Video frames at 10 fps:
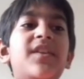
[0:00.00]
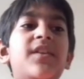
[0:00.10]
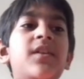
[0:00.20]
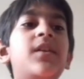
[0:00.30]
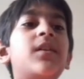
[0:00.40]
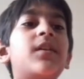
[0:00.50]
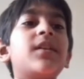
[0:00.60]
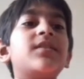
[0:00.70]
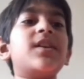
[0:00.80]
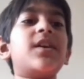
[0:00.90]
he
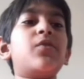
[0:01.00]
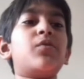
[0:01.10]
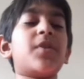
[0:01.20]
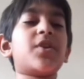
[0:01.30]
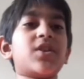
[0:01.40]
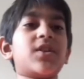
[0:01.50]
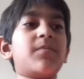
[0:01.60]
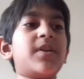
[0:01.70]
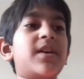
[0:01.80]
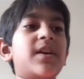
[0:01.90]
can take your
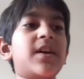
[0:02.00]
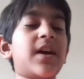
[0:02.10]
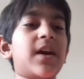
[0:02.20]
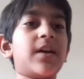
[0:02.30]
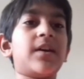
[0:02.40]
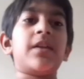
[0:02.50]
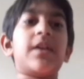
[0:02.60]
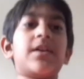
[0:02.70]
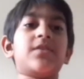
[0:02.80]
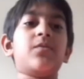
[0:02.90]
bishop.
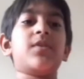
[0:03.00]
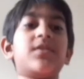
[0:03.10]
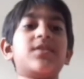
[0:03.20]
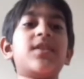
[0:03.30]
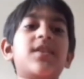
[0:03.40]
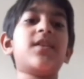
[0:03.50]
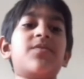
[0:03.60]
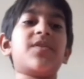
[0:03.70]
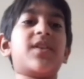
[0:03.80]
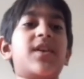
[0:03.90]
And as you can see,
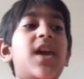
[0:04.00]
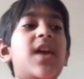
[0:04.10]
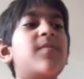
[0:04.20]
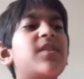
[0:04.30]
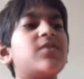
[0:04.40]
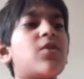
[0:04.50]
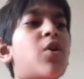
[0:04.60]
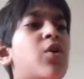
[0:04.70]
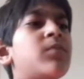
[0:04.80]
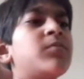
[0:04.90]
the game is
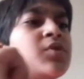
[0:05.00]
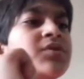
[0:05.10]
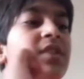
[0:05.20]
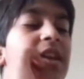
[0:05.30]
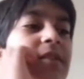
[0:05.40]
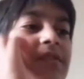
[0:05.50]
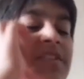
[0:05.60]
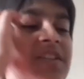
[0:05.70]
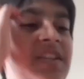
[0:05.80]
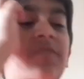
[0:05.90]
almost even
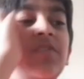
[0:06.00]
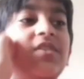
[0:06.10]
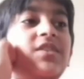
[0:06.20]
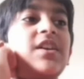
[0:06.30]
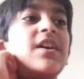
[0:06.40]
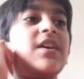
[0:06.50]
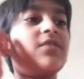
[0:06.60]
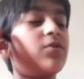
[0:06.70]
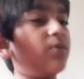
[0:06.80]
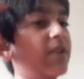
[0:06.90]
Stevens.
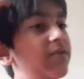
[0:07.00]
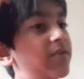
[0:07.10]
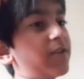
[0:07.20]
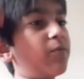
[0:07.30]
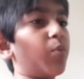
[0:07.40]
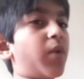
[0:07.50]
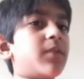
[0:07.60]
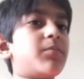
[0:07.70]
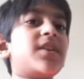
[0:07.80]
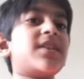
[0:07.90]
So even if
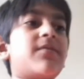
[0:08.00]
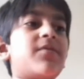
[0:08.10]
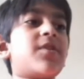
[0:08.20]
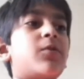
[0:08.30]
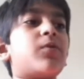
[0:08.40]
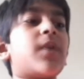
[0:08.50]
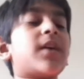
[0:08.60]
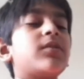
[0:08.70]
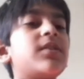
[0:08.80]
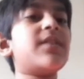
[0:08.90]
white plays everything
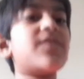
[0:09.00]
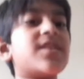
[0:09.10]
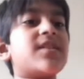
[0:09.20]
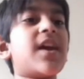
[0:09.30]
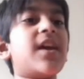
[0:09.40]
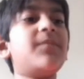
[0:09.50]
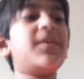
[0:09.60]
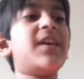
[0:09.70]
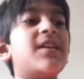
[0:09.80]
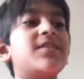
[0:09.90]
correctly in this game,
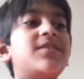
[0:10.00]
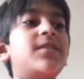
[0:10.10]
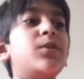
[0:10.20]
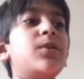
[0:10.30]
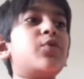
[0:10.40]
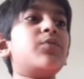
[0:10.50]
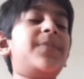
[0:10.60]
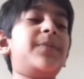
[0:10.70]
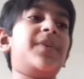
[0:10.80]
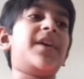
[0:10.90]
still you
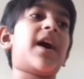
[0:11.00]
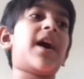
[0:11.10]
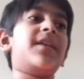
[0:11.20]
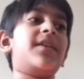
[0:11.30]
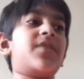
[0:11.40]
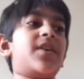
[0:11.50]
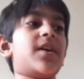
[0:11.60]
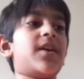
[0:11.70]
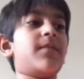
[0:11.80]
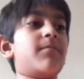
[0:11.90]
won't be behind in the
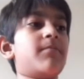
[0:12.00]
game.